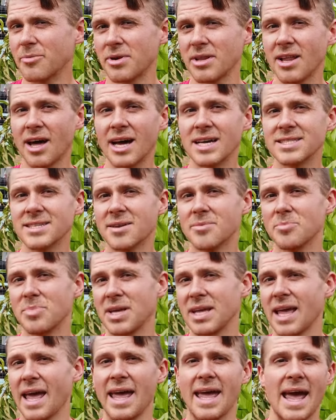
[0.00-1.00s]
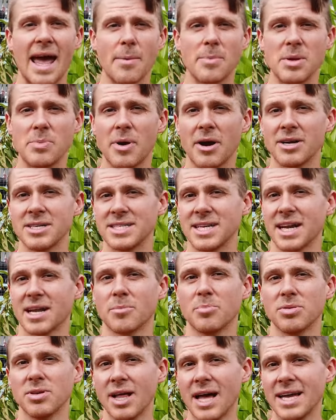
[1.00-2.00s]
and relies on being a
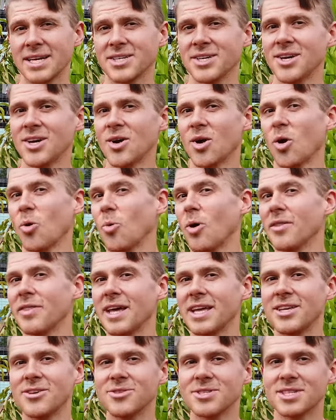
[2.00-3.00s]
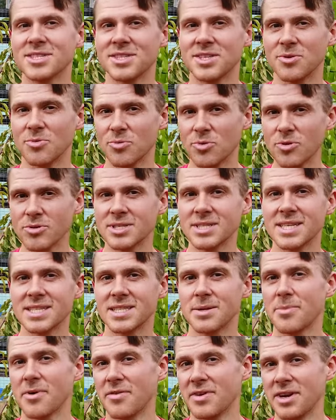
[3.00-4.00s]
hemiparasitic plant, or one that uses the root
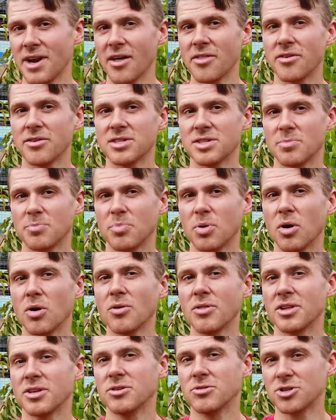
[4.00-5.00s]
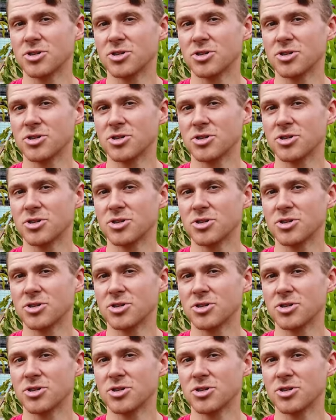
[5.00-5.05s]
system of another to pull the